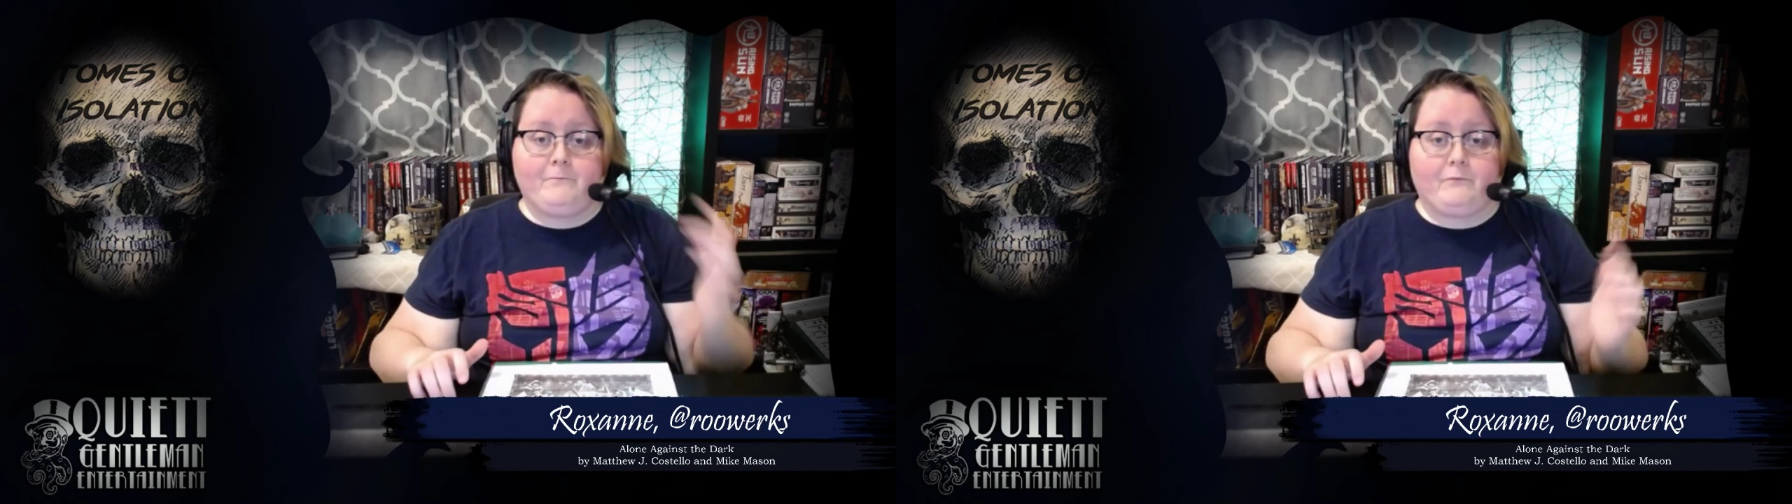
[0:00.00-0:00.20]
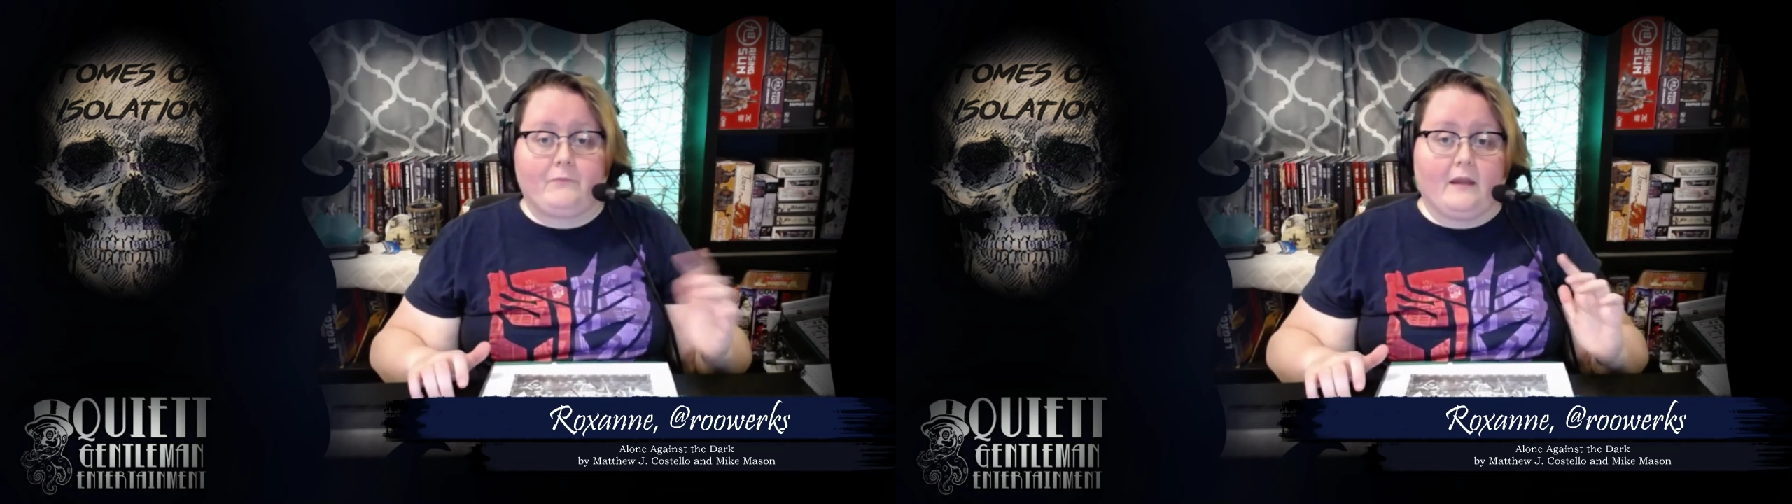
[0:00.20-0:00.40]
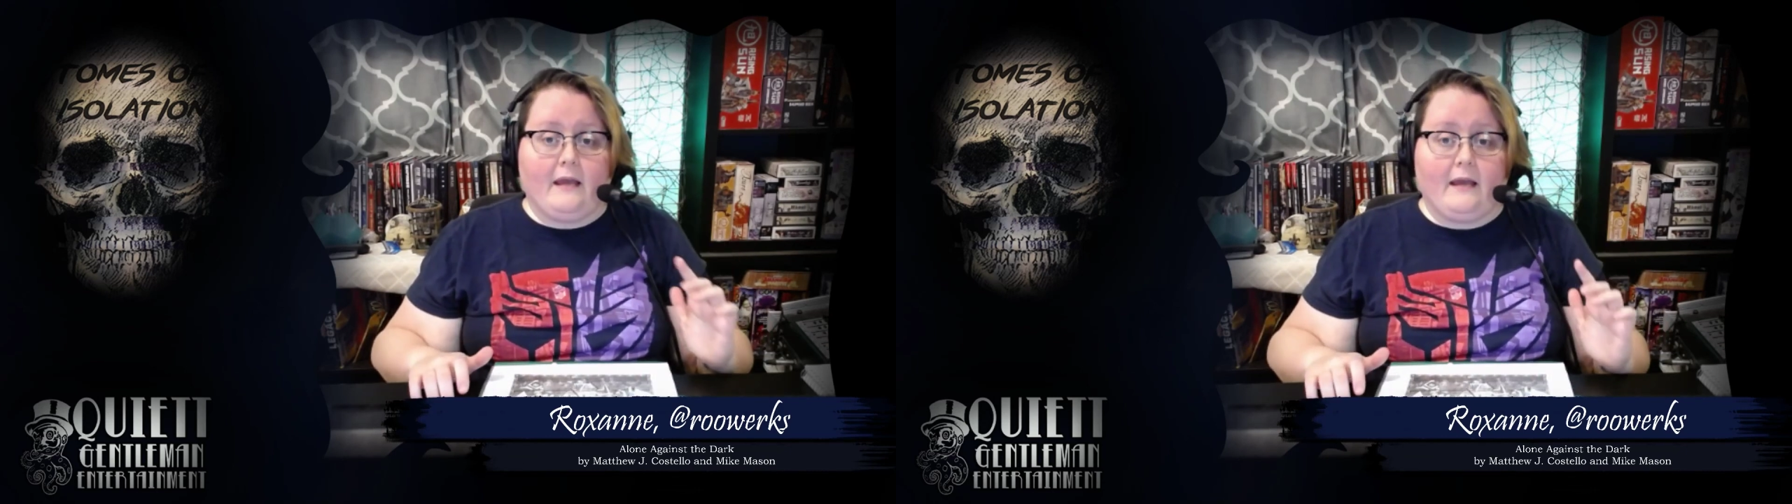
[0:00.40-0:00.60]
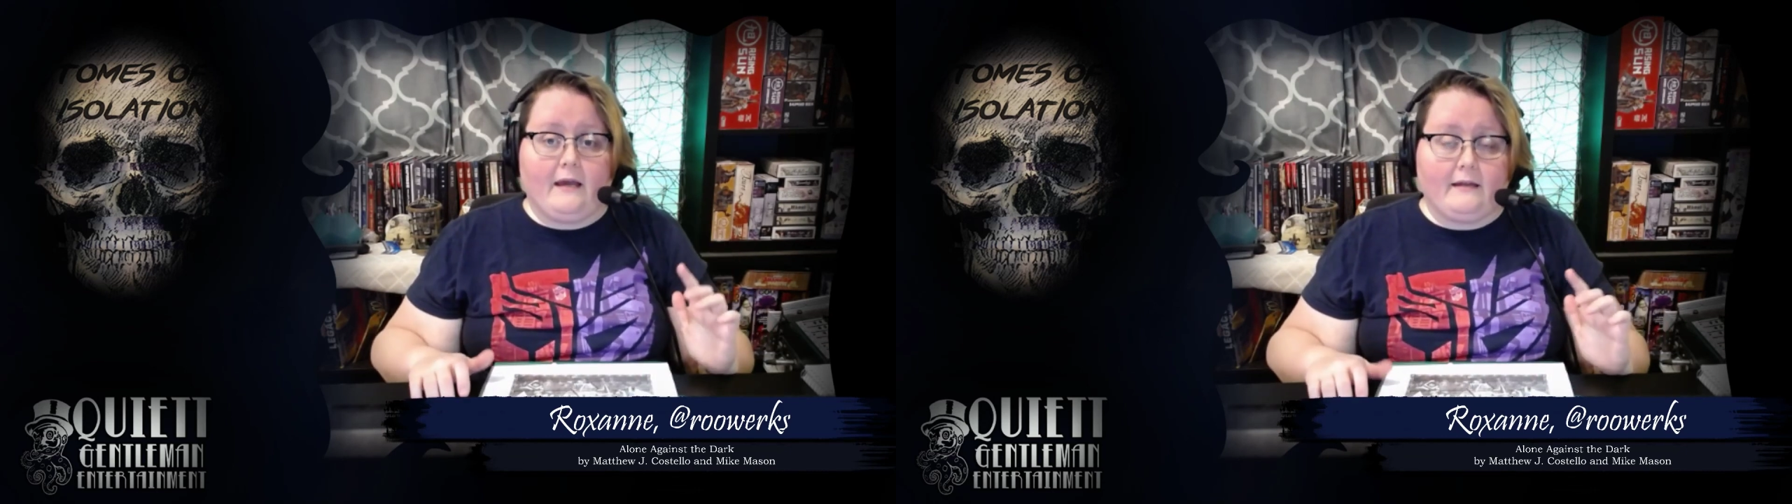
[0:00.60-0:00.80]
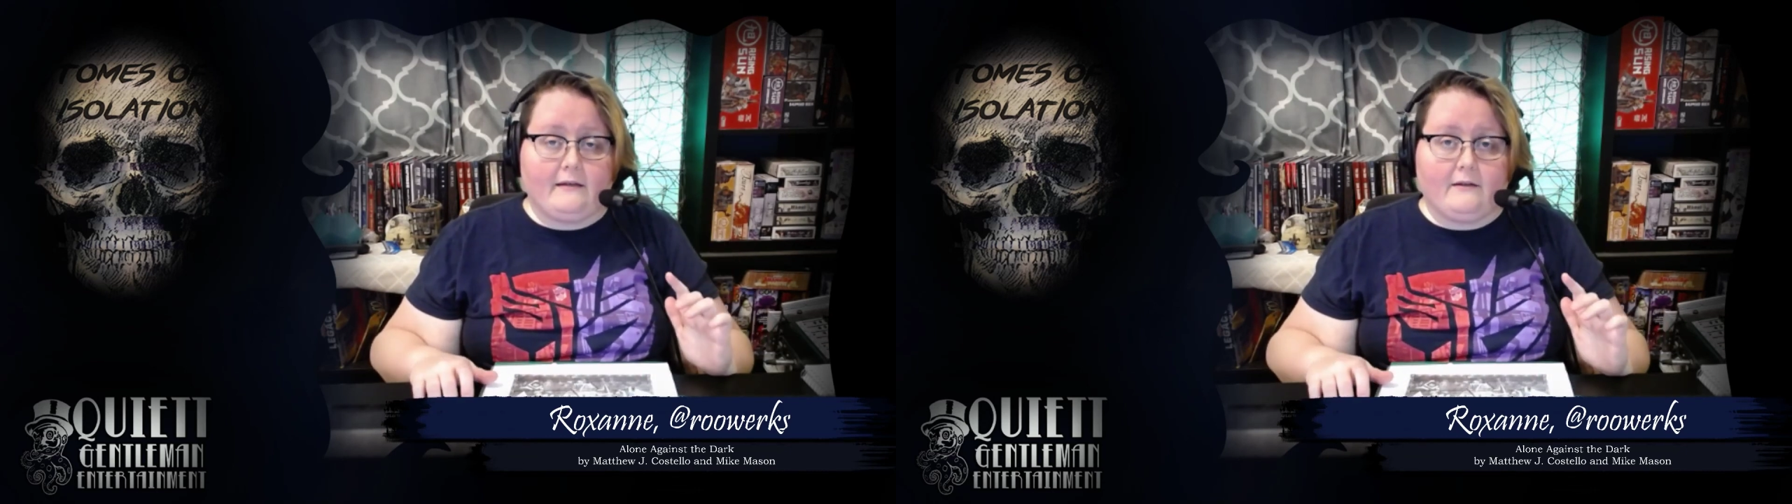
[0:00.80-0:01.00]

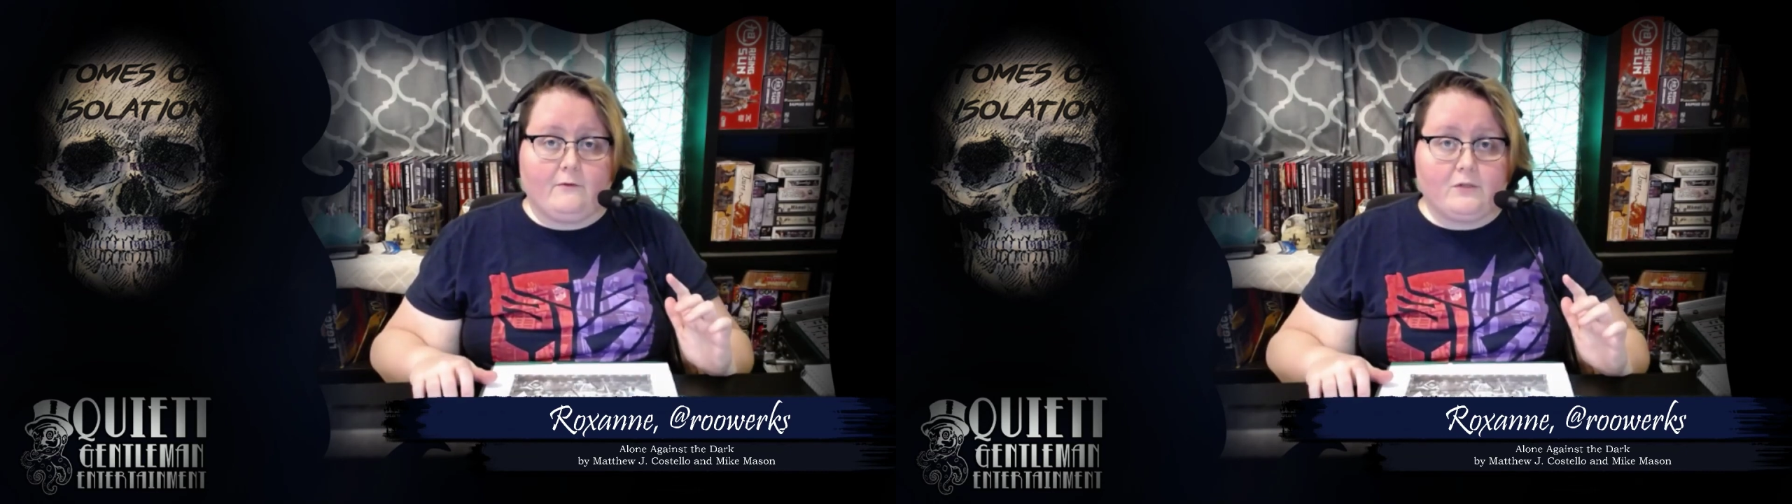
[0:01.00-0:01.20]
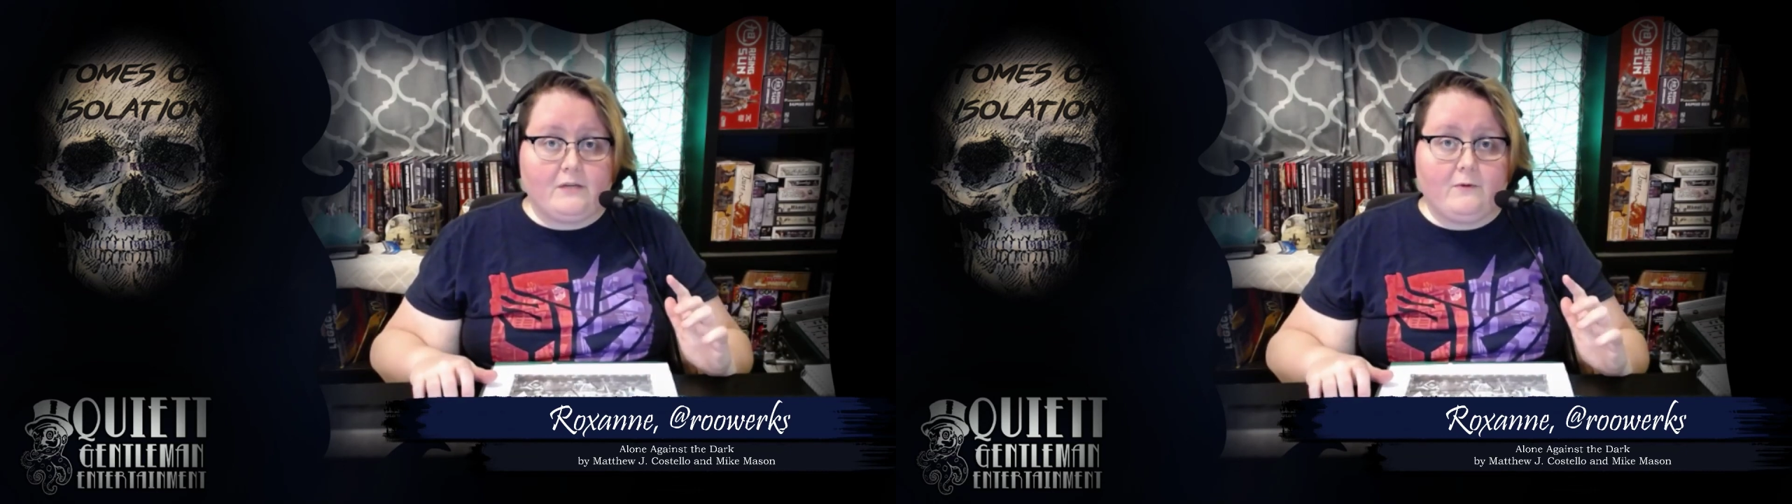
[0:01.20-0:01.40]
and we'll see what